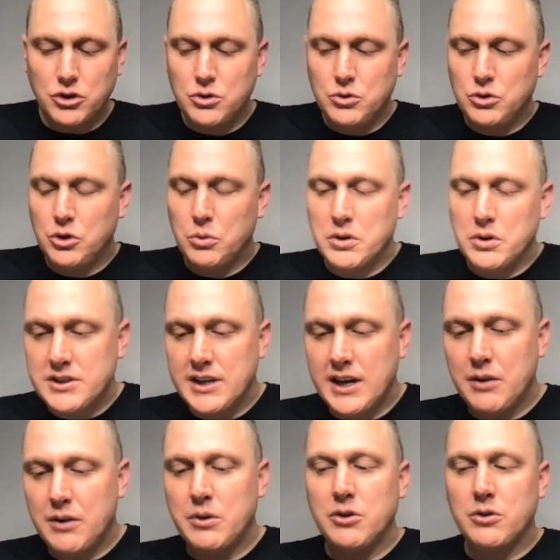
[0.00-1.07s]
you you were
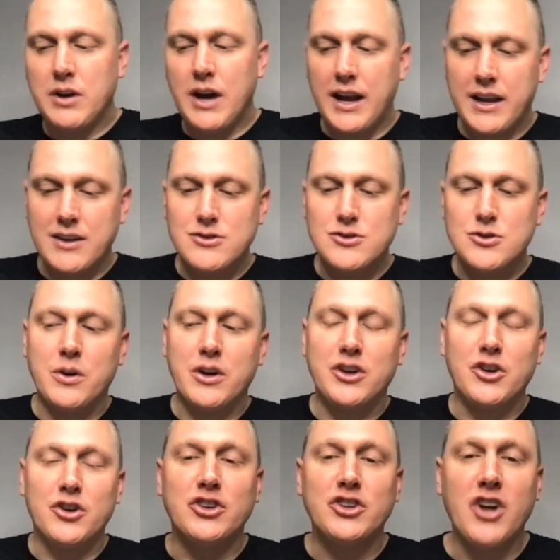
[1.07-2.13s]
saying when you got into it,
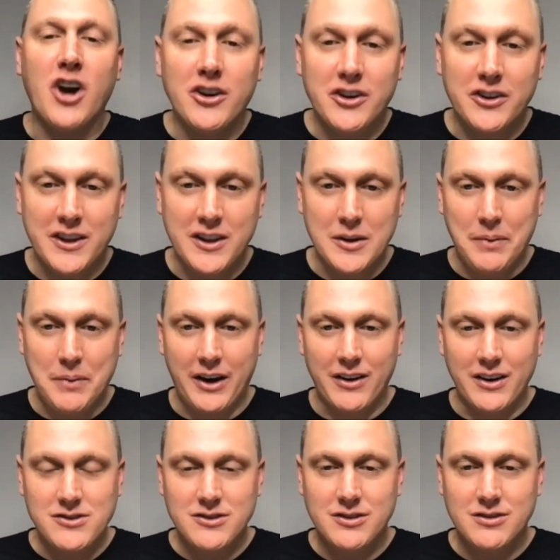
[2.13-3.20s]
you're younger than the
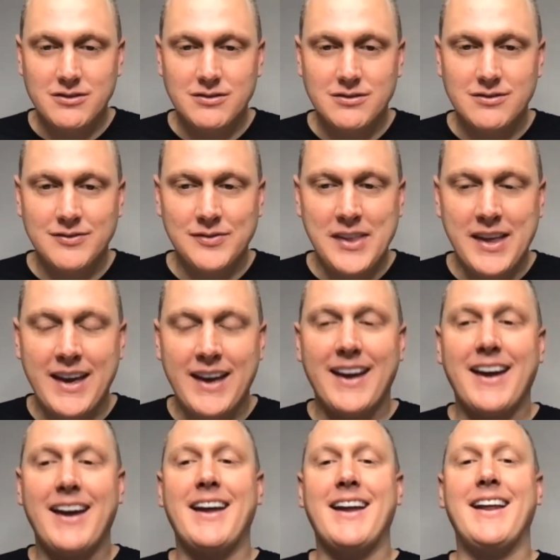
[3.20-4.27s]
parents,
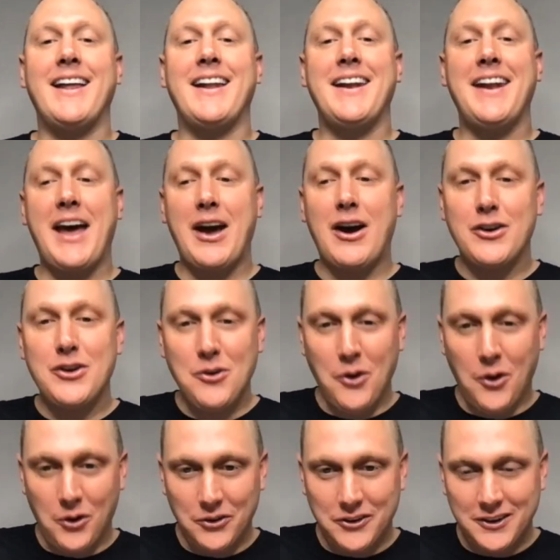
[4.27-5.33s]
and now you're
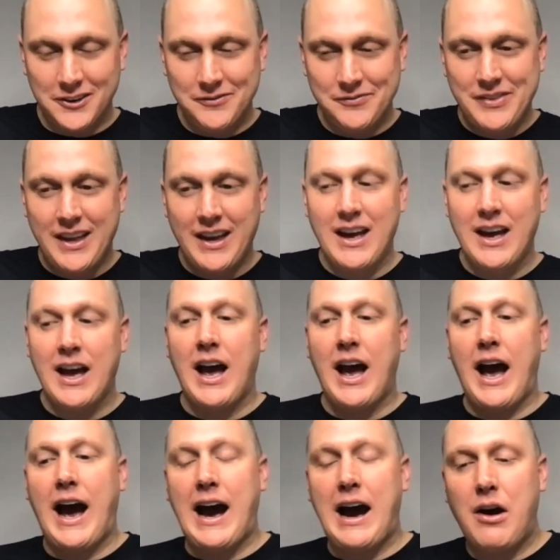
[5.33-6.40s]
older.
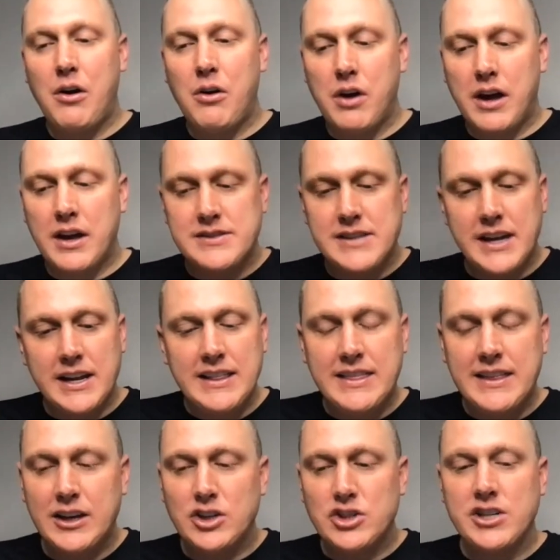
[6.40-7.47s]
How has
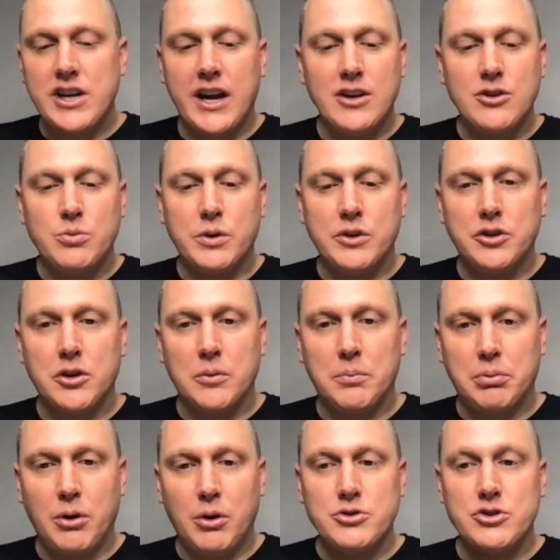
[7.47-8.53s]
anything changed with your
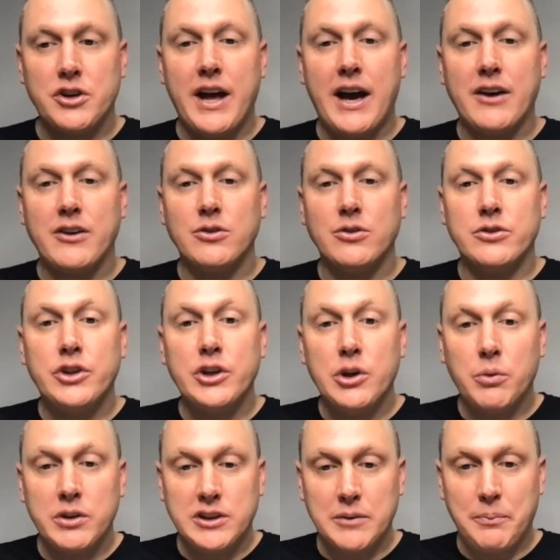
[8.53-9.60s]
approach on how you deal
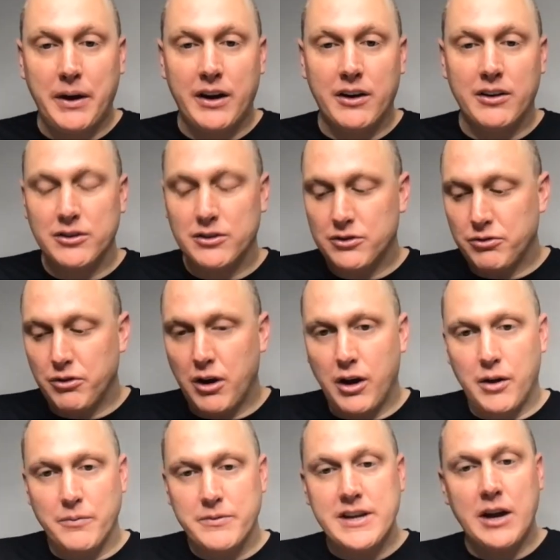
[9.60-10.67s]
with the parents
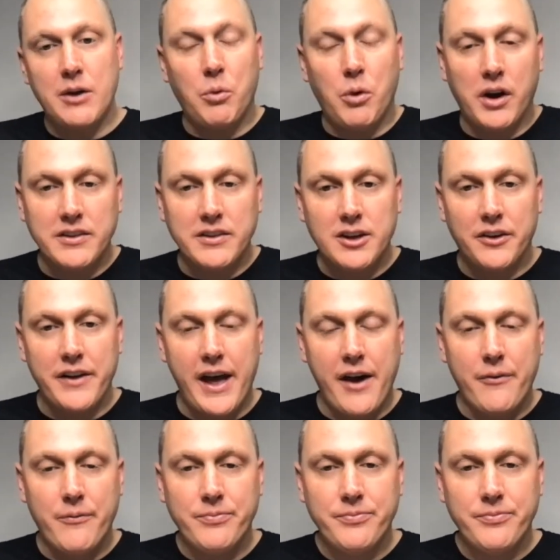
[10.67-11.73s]
from day one until now?